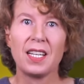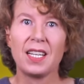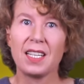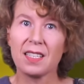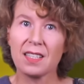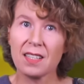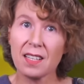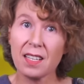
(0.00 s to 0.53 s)

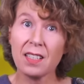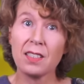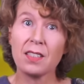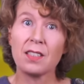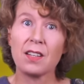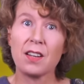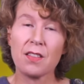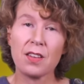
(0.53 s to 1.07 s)
And
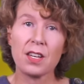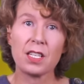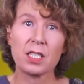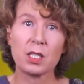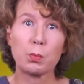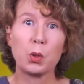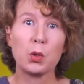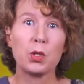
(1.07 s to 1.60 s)
then
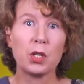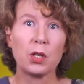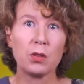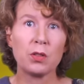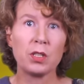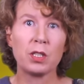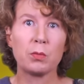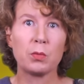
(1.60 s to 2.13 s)
there's
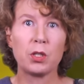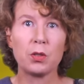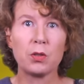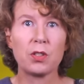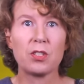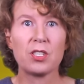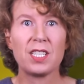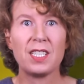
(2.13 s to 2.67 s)
plutonium
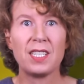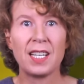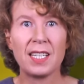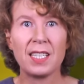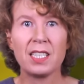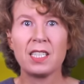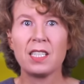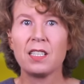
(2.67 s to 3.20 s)

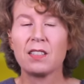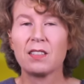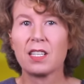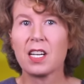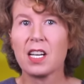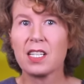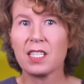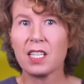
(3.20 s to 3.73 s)
239 that
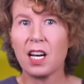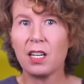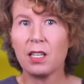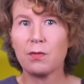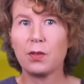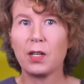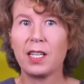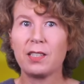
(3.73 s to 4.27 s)
has a
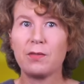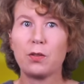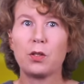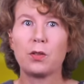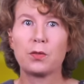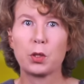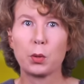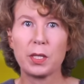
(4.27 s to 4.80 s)
half life
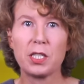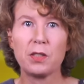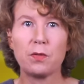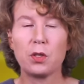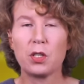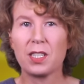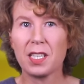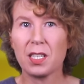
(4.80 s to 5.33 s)
of
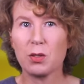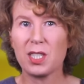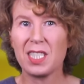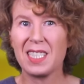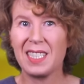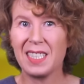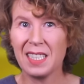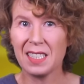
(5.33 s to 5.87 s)

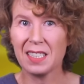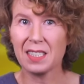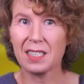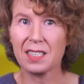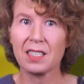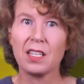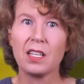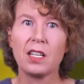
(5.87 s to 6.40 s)
24,000
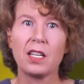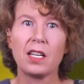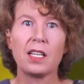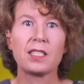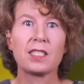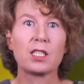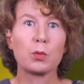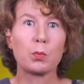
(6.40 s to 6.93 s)
years.
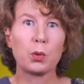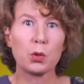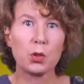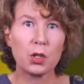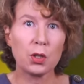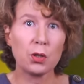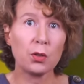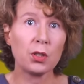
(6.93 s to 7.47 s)
It's the
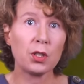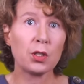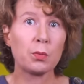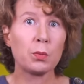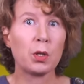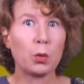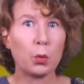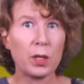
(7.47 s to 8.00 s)

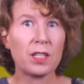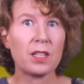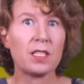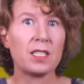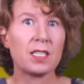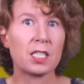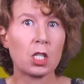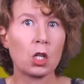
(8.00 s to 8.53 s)
plutonium with
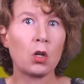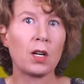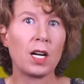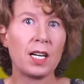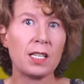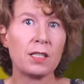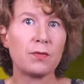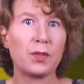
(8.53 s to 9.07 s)
its long
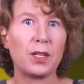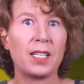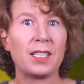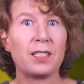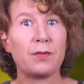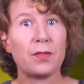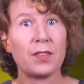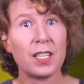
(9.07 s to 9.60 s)
half
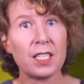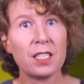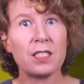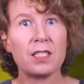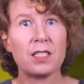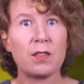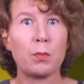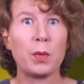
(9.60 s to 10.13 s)
life that
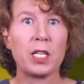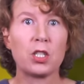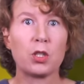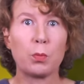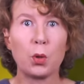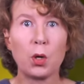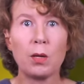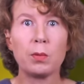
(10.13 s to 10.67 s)
is the major
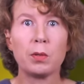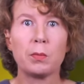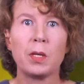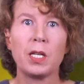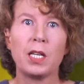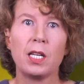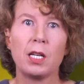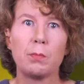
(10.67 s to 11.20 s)
problem,
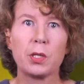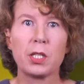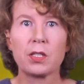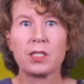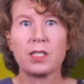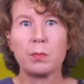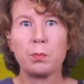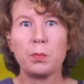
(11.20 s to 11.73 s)

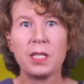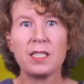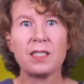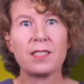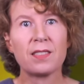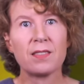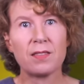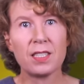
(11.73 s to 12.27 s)
because it
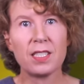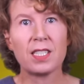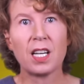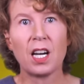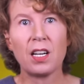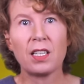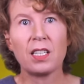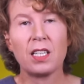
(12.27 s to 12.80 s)
means this
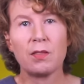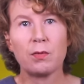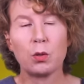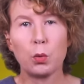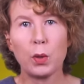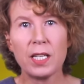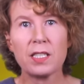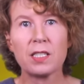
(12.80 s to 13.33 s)
high level
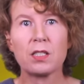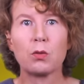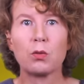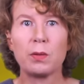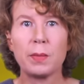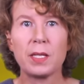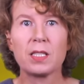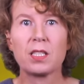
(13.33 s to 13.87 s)
waste
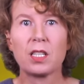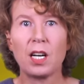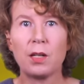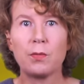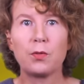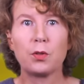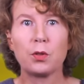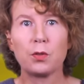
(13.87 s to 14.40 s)
remains
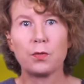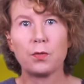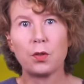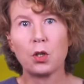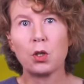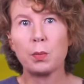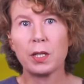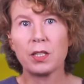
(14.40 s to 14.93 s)
harmful
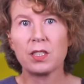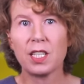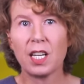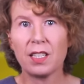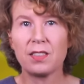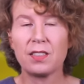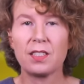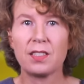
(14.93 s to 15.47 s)
for about
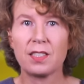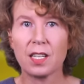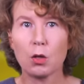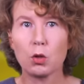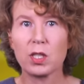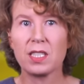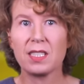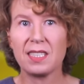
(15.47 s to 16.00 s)

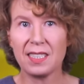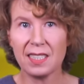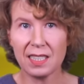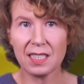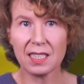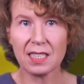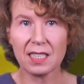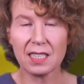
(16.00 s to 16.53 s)
100,000
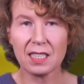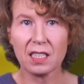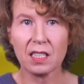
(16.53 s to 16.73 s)
years.